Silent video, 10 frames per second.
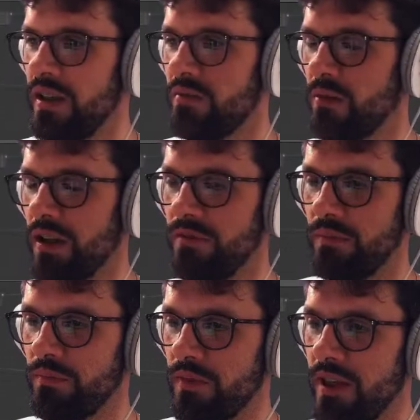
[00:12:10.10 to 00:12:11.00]
whatever.
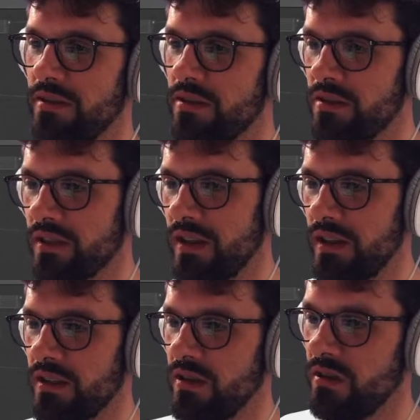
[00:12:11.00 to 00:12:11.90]
Let's just,
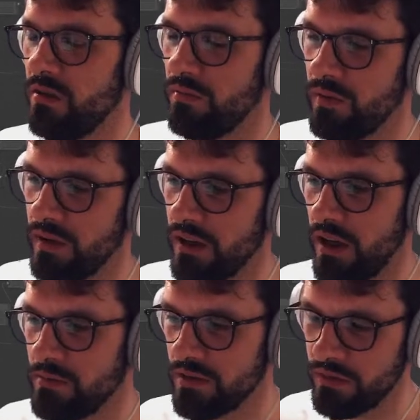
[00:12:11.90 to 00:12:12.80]

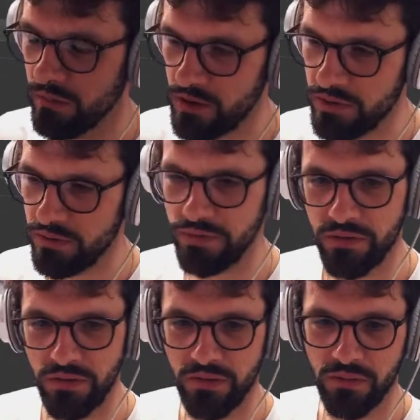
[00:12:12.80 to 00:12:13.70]
I'm just gonna walk you
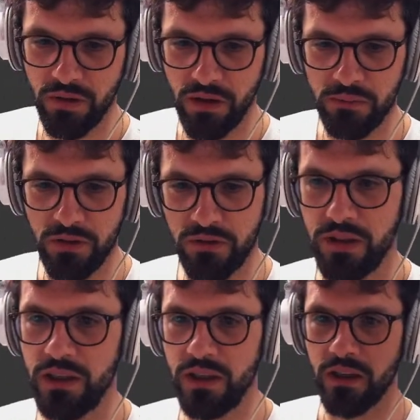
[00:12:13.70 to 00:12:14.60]
through what I'm
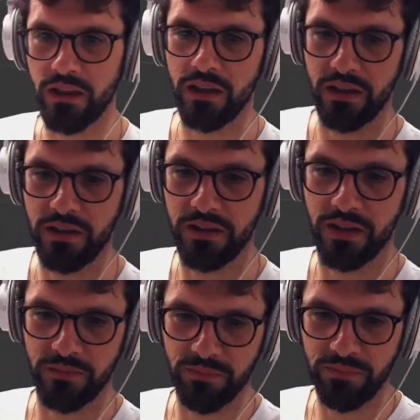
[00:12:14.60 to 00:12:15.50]
doing here, and
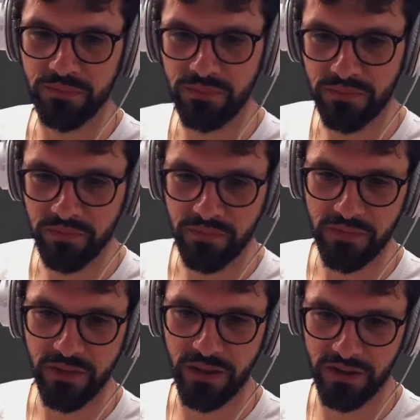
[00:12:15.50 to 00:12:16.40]

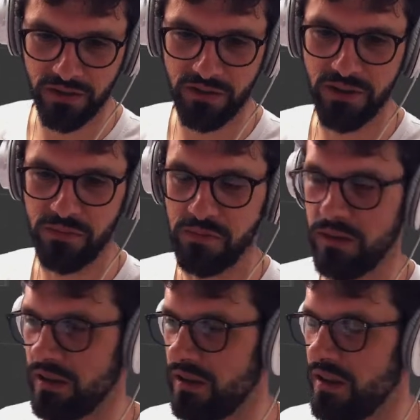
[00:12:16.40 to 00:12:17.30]
they use the aim and
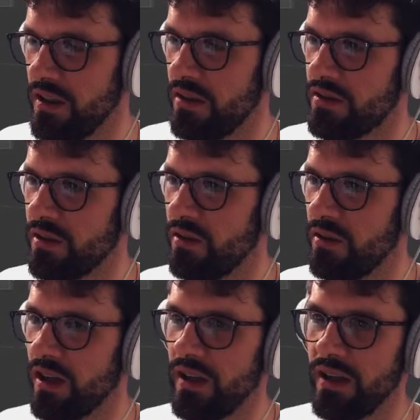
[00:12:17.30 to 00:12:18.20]
break, yeah.
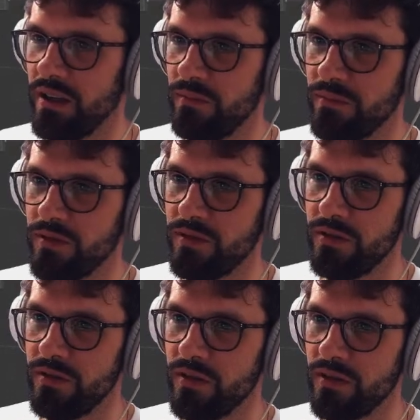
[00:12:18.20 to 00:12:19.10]
So
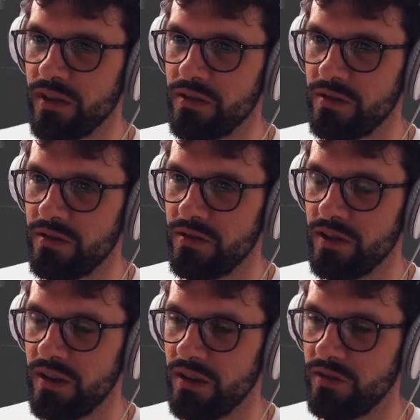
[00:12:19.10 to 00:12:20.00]
to look into
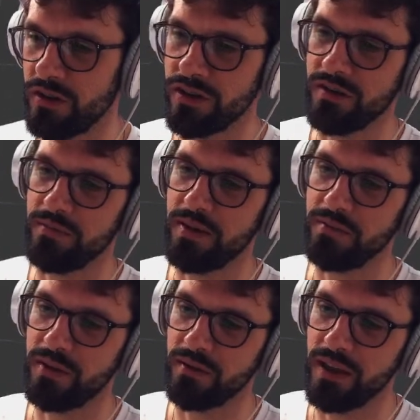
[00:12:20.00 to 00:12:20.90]
vertex
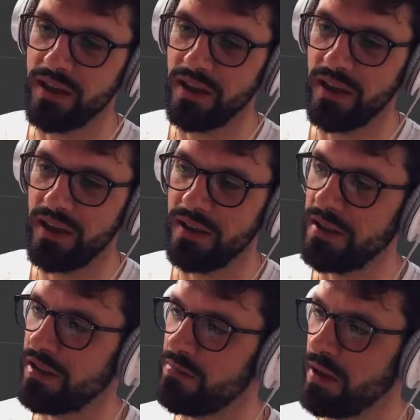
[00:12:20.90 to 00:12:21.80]
displacement again and
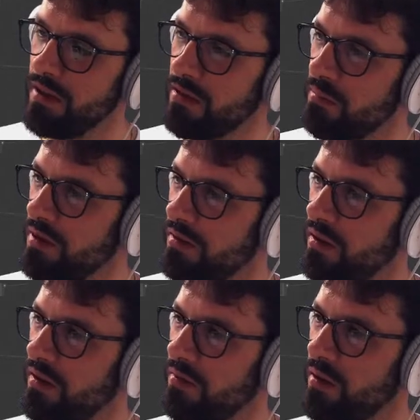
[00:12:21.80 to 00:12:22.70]
explain a little bit
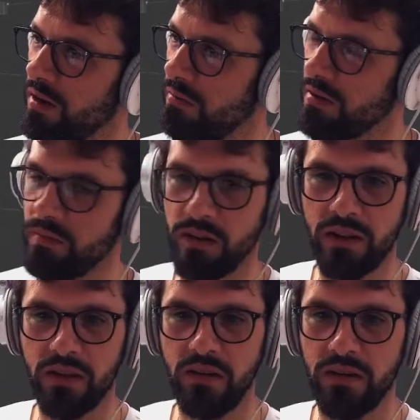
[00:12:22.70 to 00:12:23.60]
what I was
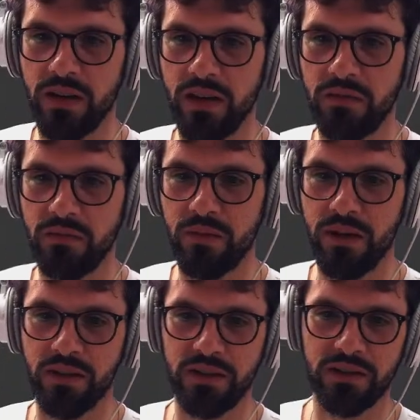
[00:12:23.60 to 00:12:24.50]
working on and
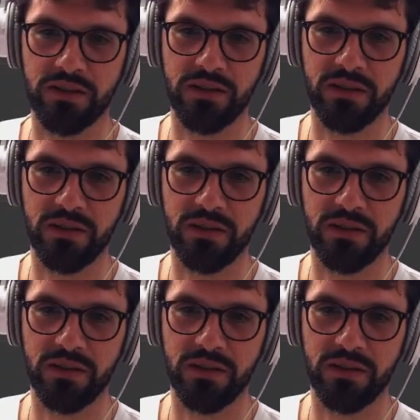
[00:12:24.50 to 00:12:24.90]
why that is